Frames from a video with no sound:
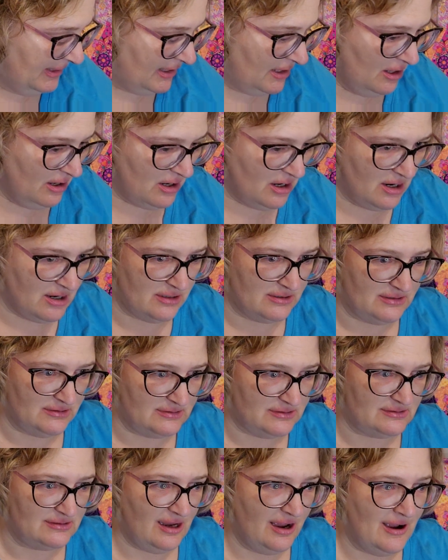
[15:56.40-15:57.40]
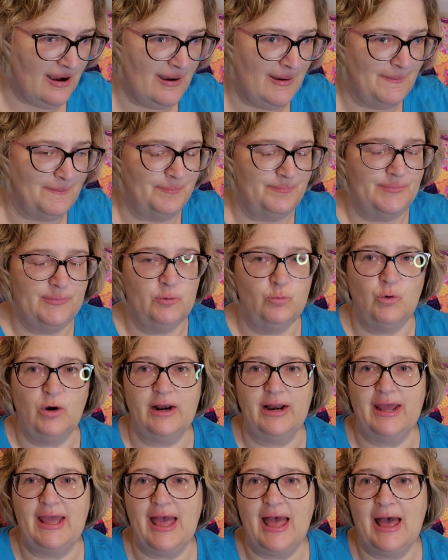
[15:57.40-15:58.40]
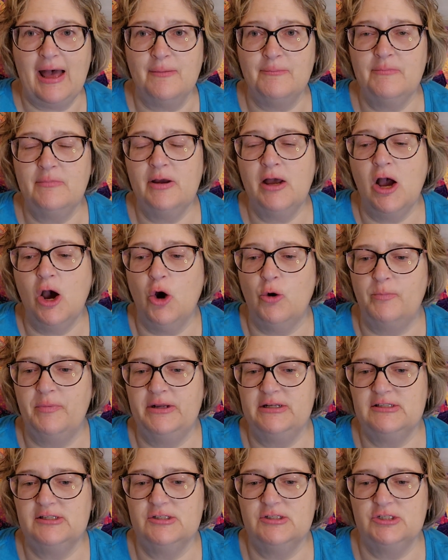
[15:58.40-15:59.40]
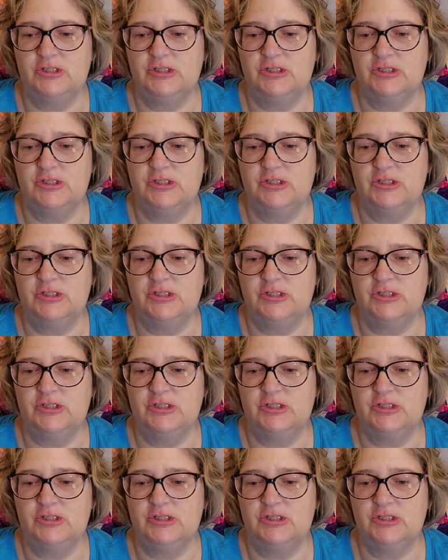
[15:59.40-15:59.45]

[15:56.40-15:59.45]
because what I am hoping to